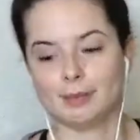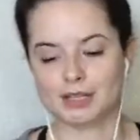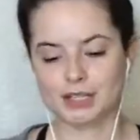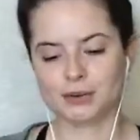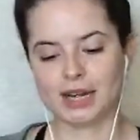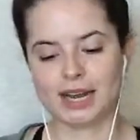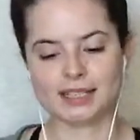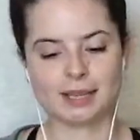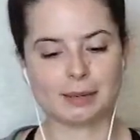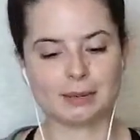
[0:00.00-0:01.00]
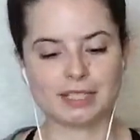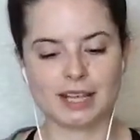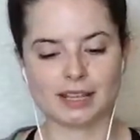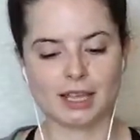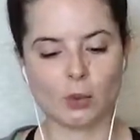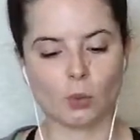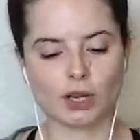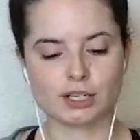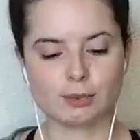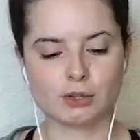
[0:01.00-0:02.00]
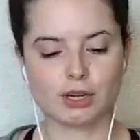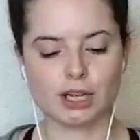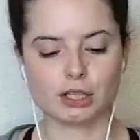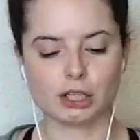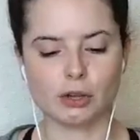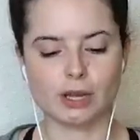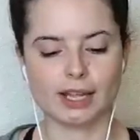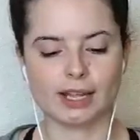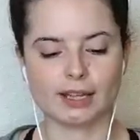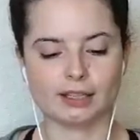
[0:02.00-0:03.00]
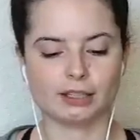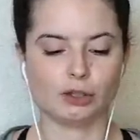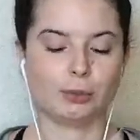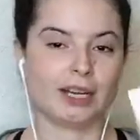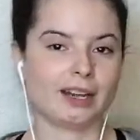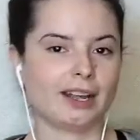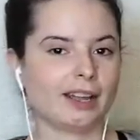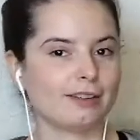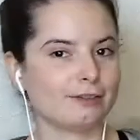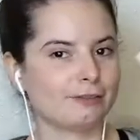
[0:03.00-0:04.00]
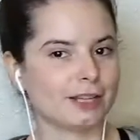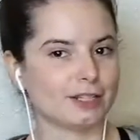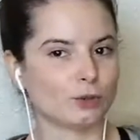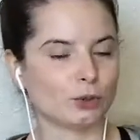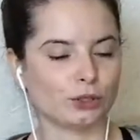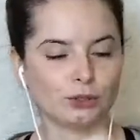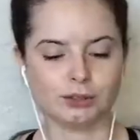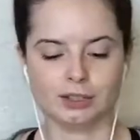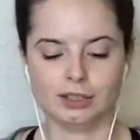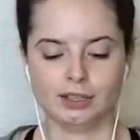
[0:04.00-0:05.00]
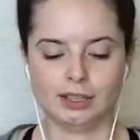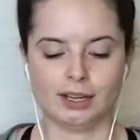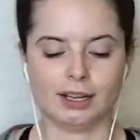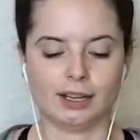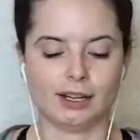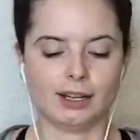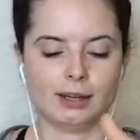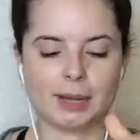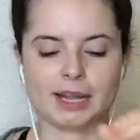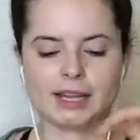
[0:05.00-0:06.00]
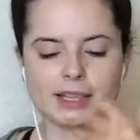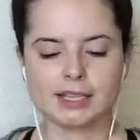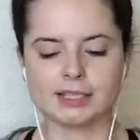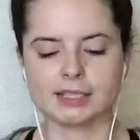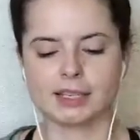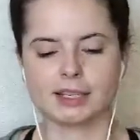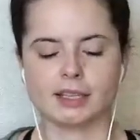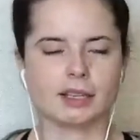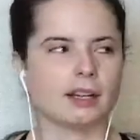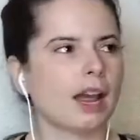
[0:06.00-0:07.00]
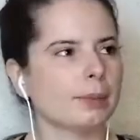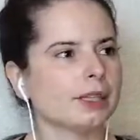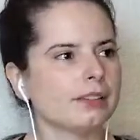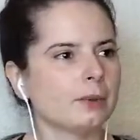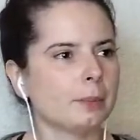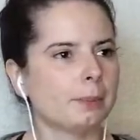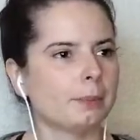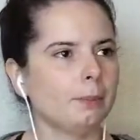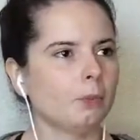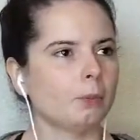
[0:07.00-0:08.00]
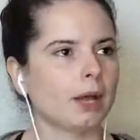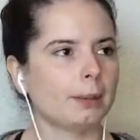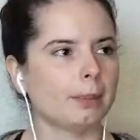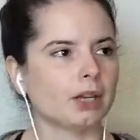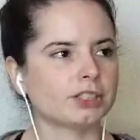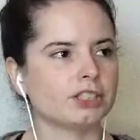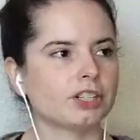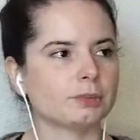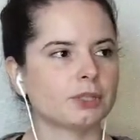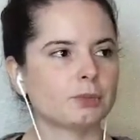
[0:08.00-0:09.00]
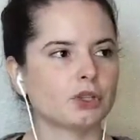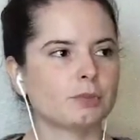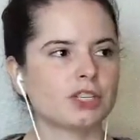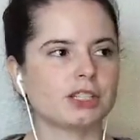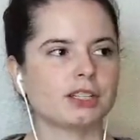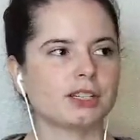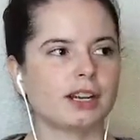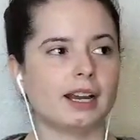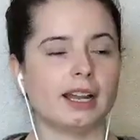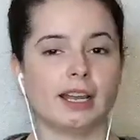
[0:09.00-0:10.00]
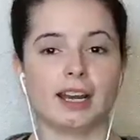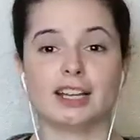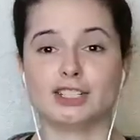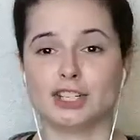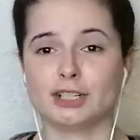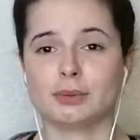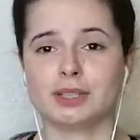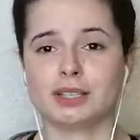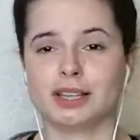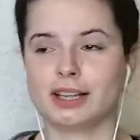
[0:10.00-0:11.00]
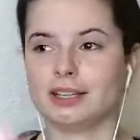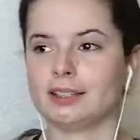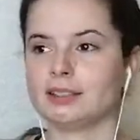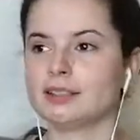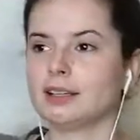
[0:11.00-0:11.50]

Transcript: So next I'm going to take the Wander Beauty Glow Ahead Illuminating Face Oil. I got this in, I believe, my BoxyCharm subscription, and I genuinely like it.